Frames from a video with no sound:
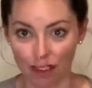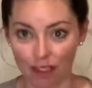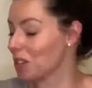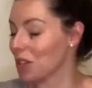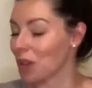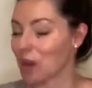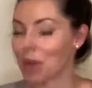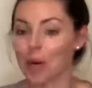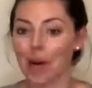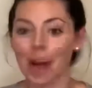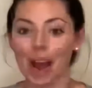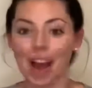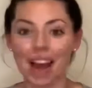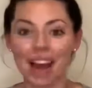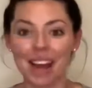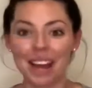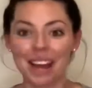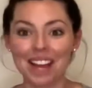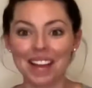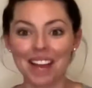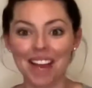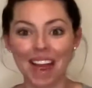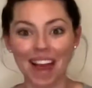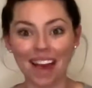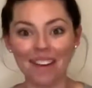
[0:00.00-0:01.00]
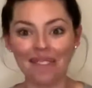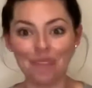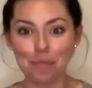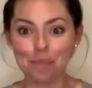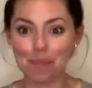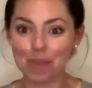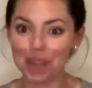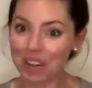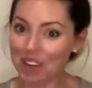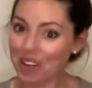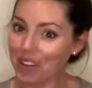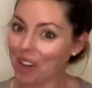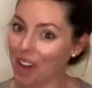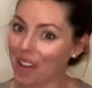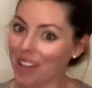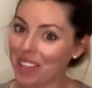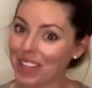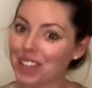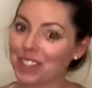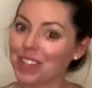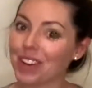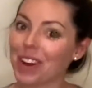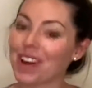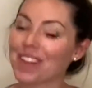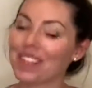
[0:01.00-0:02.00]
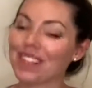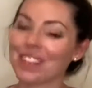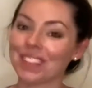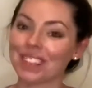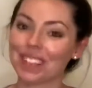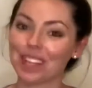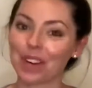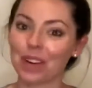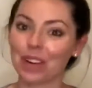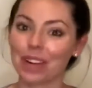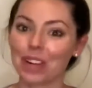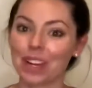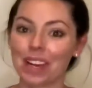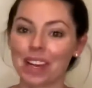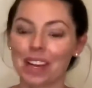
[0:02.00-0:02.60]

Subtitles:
So I have a bit of knowledge on this area,